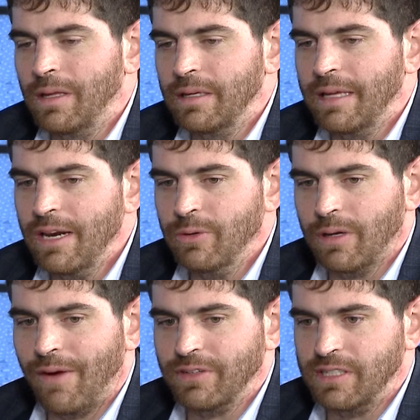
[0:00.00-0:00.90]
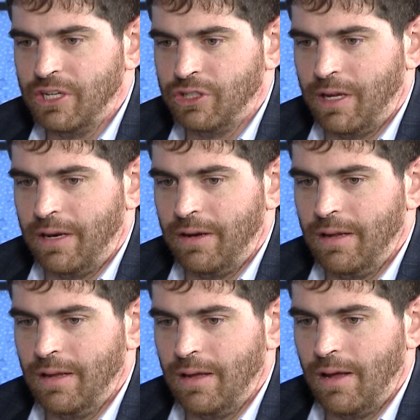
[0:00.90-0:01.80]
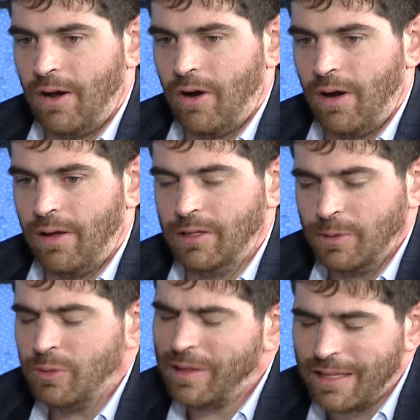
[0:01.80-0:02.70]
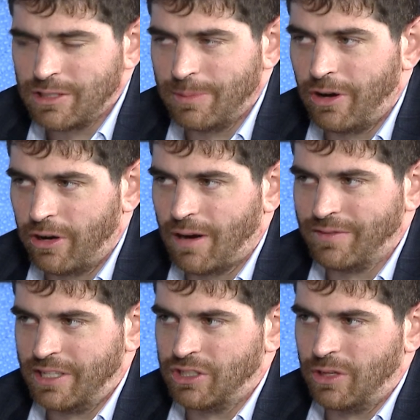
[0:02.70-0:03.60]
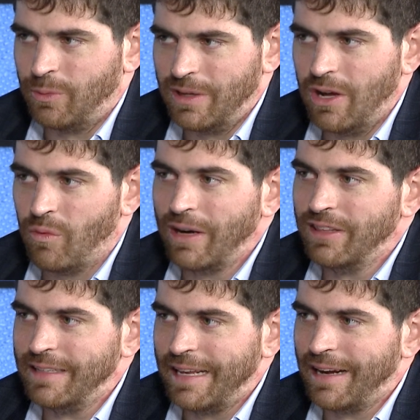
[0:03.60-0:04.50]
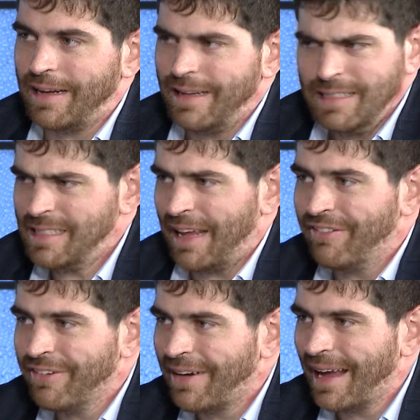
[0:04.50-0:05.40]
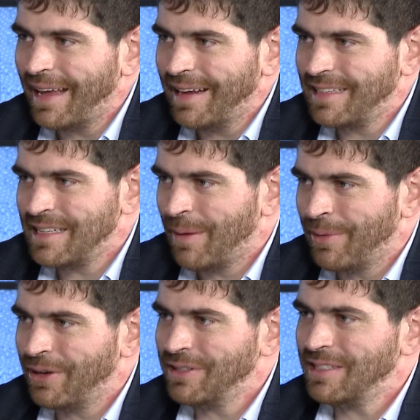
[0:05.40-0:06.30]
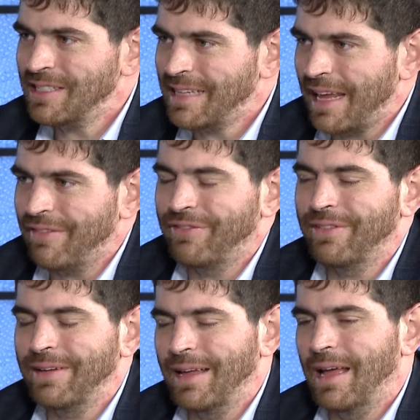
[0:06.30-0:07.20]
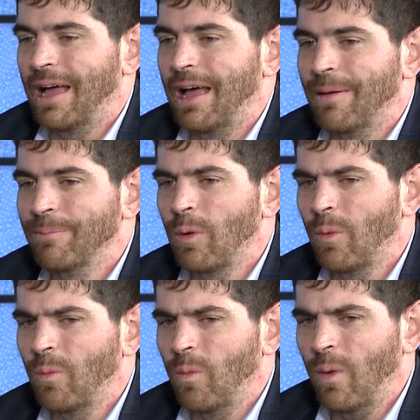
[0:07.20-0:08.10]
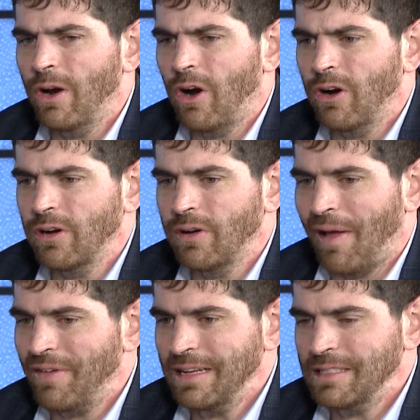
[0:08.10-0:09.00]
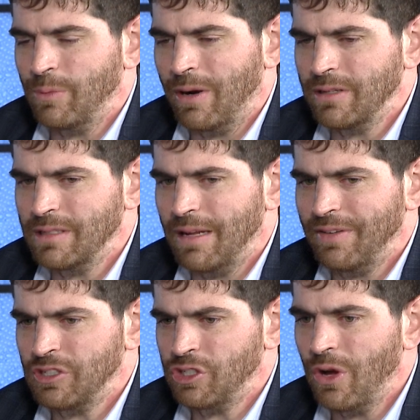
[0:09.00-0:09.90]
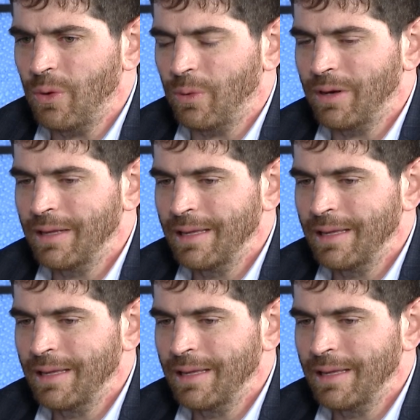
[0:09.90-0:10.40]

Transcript: get into a conversation, especially if we think it's going to be a hard conversation, we go right to the data. It's safe, right? It's numbers, it's safe. But what our evidence and what our stuff has shown